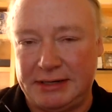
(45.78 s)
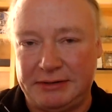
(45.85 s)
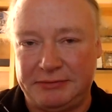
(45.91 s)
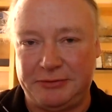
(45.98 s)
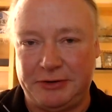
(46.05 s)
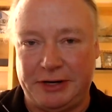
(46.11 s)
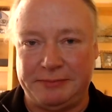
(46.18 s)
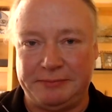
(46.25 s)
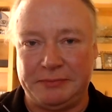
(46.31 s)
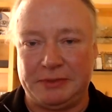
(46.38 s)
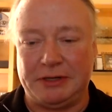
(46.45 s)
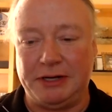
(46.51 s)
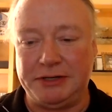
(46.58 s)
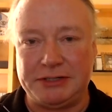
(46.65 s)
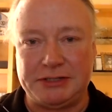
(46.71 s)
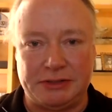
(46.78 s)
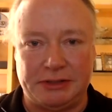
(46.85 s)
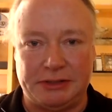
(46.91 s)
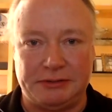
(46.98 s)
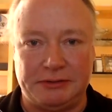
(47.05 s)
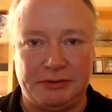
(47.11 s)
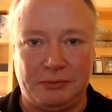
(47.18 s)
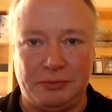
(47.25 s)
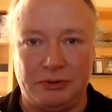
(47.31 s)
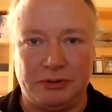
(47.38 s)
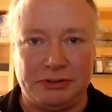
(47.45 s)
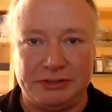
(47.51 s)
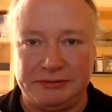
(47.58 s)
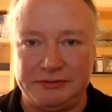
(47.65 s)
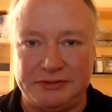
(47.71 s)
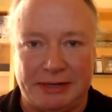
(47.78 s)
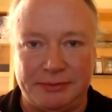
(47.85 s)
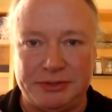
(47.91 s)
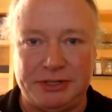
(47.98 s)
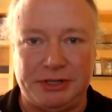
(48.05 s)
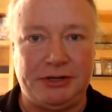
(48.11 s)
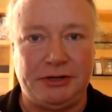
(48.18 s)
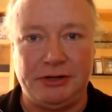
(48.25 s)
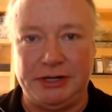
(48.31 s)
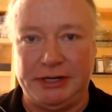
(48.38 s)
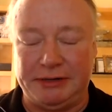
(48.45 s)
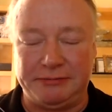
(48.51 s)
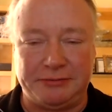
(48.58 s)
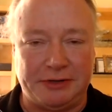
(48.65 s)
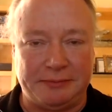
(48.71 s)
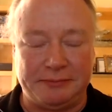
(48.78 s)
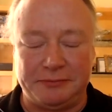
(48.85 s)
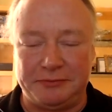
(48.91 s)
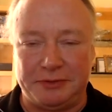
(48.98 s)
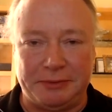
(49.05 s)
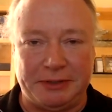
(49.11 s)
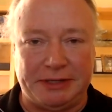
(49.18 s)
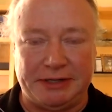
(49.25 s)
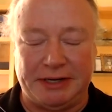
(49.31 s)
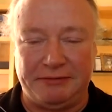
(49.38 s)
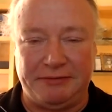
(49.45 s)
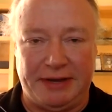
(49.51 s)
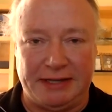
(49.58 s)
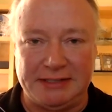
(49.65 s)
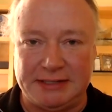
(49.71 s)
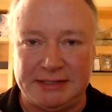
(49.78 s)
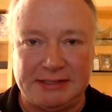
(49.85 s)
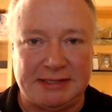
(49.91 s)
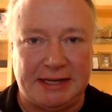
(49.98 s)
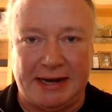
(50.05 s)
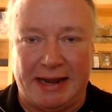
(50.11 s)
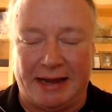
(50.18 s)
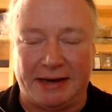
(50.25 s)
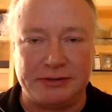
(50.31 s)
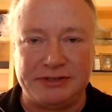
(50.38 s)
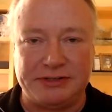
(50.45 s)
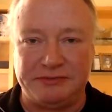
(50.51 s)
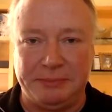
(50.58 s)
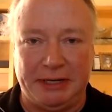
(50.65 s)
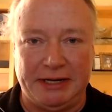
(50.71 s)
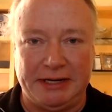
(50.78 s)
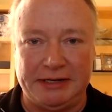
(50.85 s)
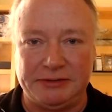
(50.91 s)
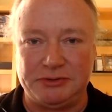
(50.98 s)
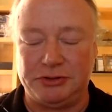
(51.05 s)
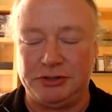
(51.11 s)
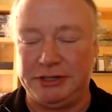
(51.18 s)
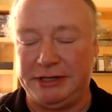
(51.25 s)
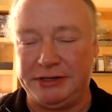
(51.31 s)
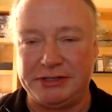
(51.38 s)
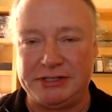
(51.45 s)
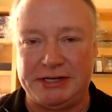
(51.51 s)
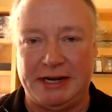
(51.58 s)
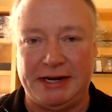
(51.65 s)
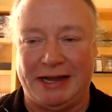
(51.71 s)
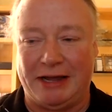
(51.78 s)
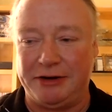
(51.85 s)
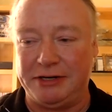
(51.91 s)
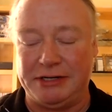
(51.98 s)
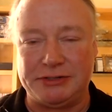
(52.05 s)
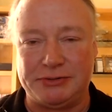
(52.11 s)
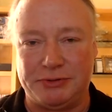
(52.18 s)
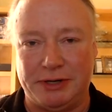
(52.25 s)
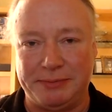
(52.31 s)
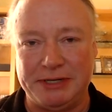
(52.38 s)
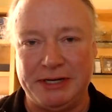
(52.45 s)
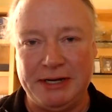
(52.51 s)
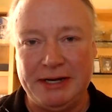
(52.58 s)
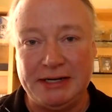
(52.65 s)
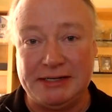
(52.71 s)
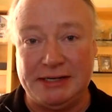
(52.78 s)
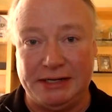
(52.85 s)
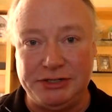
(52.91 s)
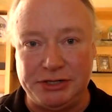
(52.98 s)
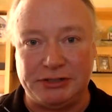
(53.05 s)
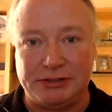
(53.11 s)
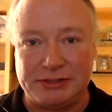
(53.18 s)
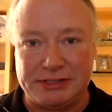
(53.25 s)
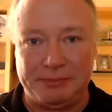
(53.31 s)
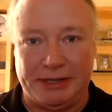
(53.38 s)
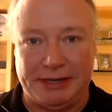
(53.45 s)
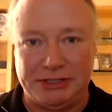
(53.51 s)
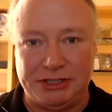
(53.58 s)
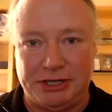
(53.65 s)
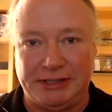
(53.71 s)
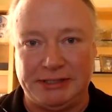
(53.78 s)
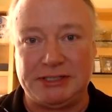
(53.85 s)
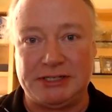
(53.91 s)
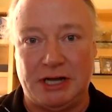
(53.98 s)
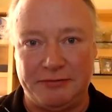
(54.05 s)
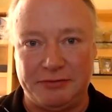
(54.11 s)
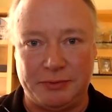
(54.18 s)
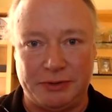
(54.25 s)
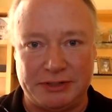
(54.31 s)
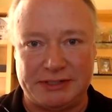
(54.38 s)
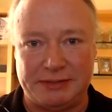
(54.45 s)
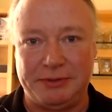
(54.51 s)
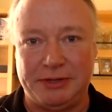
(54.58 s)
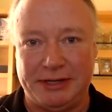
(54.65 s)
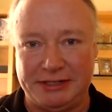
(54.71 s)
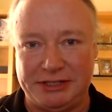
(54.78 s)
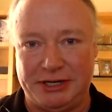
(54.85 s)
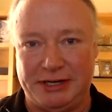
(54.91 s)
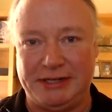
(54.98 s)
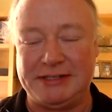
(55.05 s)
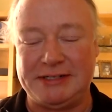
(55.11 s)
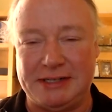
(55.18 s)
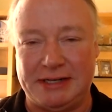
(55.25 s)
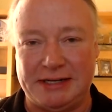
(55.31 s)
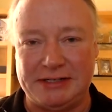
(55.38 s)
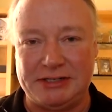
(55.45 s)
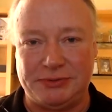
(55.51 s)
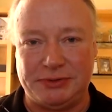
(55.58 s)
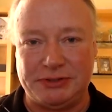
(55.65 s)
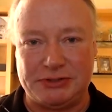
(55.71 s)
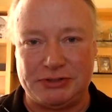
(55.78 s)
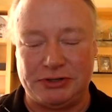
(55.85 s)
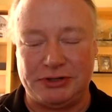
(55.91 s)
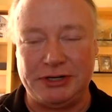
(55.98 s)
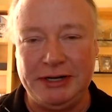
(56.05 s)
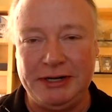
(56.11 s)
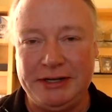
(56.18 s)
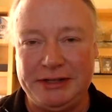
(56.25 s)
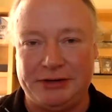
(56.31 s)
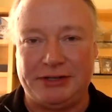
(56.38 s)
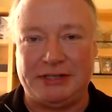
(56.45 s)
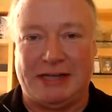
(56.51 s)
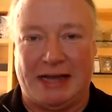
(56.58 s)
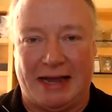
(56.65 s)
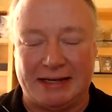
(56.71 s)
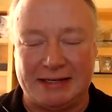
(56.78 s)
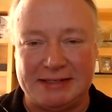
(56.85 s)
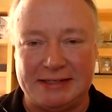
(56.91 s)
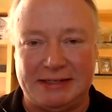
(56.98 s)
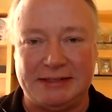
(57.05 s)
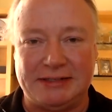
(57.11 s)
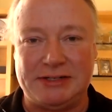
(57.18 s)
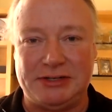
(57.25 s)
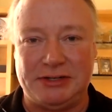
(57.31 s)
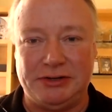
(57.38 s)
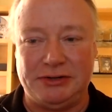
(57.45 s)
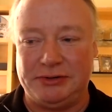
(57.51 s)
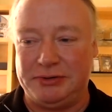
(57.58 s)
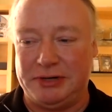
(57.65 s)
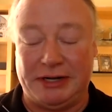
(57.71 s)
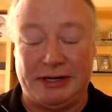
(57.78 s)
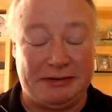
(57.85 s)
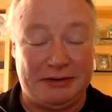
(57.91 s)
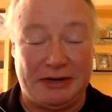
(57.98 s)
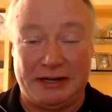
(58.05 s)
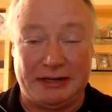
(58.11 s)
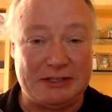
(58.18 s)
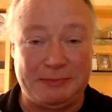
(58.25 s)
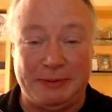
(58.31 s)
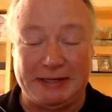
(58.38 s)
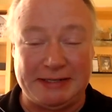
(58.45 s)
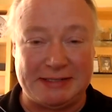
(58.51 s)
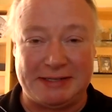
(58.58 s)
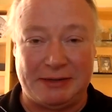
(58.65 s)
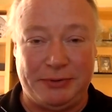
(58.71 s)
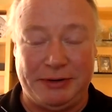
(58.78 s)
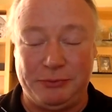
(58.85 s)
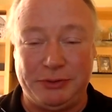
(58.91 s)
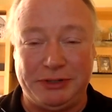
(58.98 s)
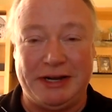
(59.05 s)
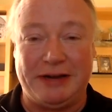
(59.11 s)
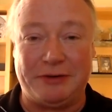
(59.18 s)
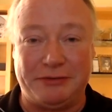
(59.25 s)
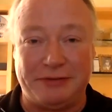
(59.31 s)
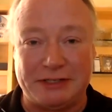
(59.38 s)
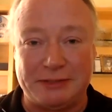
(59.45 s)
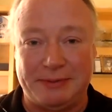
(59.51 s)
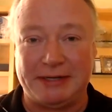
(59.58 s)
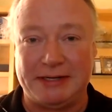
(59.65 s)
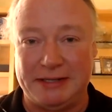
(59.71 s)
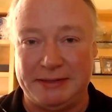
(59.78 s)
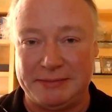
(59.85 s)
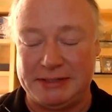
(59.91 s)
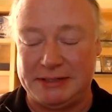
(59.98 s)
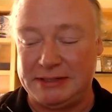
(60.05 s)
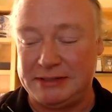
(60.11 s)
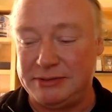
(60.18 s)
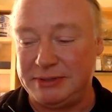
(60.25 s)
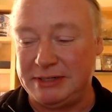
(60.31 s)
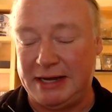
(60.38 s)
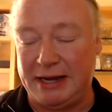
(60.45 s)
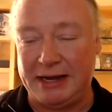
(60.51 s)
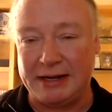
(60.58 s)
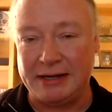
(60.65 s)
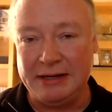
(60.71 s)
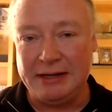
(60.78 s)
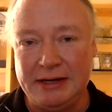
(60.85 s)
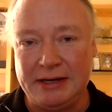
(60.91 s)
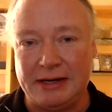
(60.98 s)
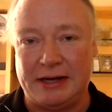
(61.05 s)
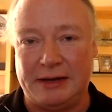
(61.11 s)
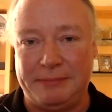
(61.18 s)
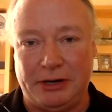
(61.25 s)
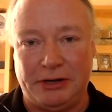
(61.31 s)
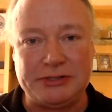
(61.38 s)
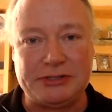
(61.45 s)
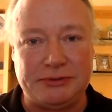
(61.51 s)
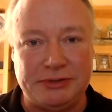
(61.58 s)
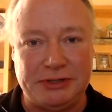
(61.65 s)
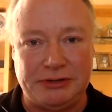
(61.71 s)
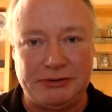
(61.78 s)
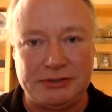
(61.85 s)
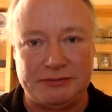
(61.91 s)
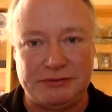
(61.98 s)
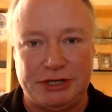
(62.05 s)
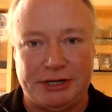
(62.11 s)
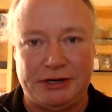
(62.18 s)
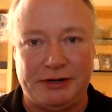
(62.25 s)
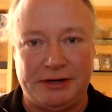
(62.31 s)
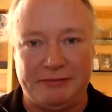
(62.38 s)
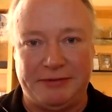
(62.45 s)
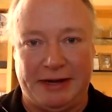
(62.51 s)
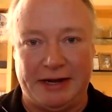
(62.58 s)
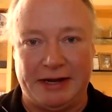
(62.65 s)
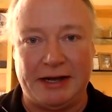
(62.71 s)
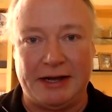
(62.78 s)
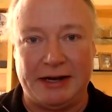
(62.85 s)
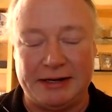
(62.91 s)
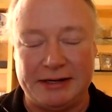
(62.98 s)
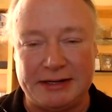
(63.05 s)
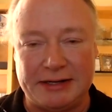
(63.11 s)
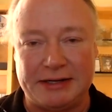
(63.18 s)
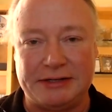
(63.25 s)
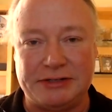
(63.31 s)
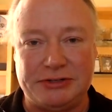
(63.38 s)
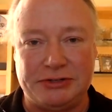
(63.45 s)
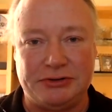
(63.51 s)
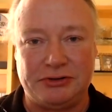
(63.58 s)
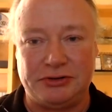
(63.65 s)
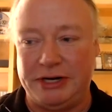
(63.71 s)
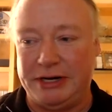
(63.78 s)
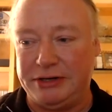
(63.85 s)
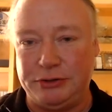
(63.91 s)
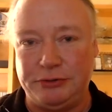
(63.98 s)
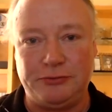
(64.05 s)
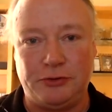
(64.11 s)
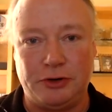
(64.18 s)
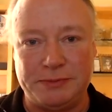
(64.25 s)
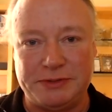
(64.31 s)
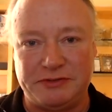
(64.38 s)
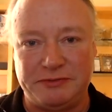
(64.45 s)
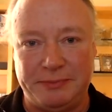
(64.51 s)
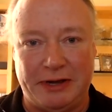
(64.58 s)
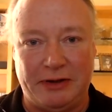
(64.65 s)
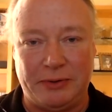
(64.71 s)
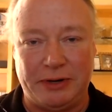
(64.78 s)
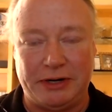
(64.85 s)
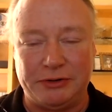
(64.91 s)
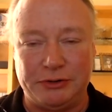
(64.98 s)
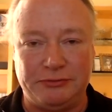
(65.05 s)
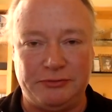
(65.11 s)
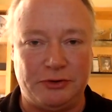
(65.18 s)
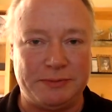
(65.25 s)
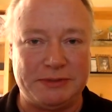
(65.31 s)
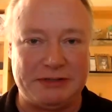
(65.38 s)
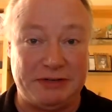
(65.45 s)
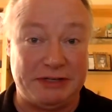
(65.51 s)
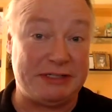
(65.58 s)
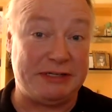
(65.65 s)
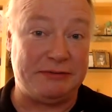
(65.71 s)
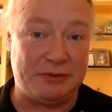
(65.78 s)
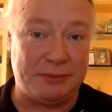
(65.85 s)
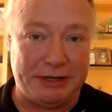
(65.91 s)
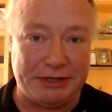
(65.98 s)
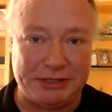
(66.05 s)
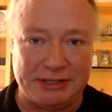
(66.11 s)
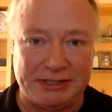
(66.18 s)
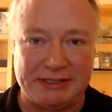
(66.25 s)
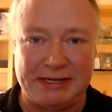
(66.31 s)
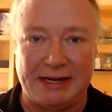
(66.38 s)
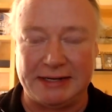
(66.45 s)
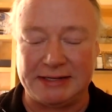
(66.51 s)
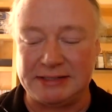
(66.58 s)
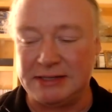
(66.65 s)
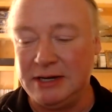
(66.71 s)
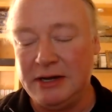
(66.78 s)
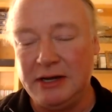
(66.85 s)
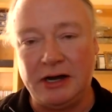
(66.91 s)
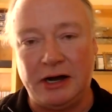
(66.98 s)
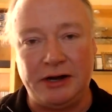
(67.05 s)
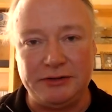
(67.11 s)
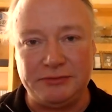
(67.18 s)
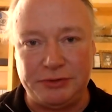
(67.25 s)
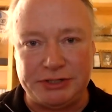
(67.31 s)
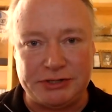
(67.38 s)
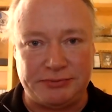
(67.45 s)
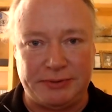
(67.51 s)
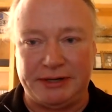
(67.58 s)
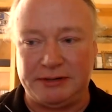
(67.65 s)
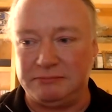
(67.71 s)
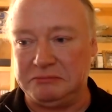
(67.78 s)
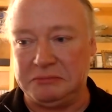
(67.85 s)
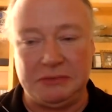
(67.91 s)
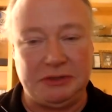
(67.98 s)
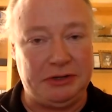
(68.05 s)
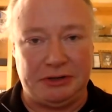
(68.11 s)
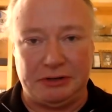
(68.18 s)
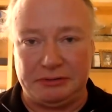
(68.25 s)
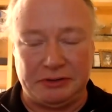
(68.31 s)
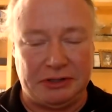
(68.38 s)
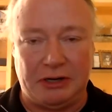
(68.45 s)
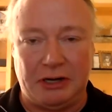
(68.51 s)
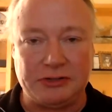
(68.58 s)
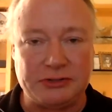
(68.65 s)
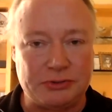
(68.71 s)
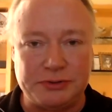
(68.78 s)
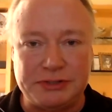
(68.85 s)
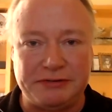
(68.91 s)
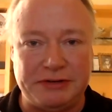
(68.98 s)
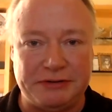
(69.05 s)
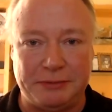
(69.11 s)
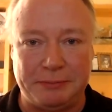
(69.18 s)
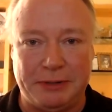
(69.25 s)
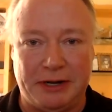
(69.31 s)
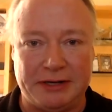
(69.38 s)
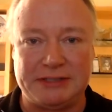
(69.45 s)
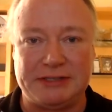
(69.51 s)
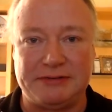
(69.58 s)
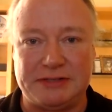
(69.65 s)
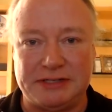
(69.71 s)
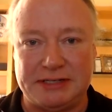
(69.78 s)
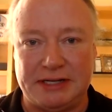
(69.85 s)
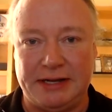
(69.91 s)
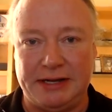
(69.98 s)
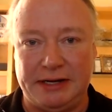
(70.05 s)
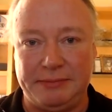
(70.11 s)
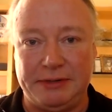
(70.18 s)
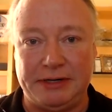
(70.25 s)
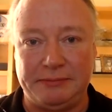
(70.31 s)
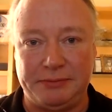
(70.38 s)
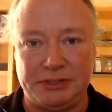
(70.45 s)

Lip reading: from not just the world of cybersecurity, from the advances that hackers have made and truly understanding how to disrupt digital supply chains, software supply chains, to insert their attacks into spaces that we would never have expected them to attack, but also in the use of generative AI to create new forms of malware, new forms of disinformation attacks, all of which threaten, all sorts of different pockets of society, but in